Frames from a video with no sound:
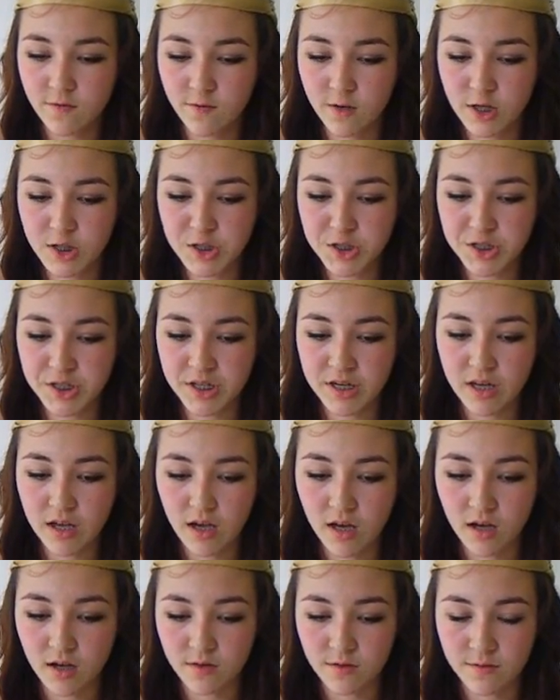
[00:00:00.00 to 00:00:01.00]
version
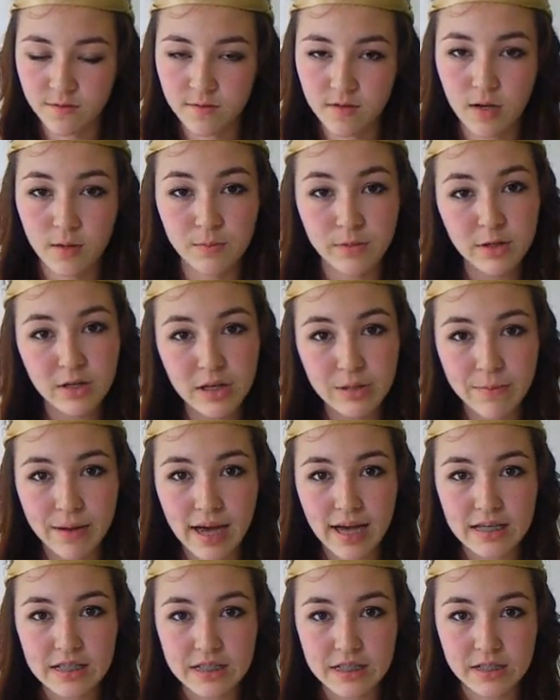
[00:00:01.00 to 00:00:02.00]
of a beauty
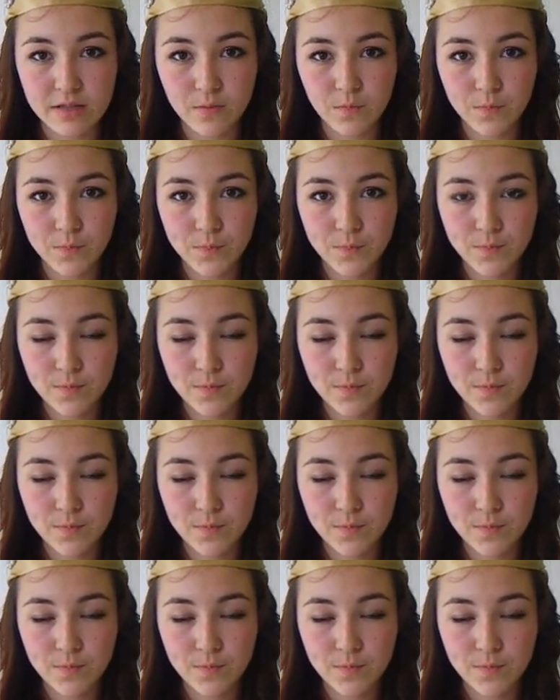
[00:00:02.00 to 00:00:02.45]
pageant.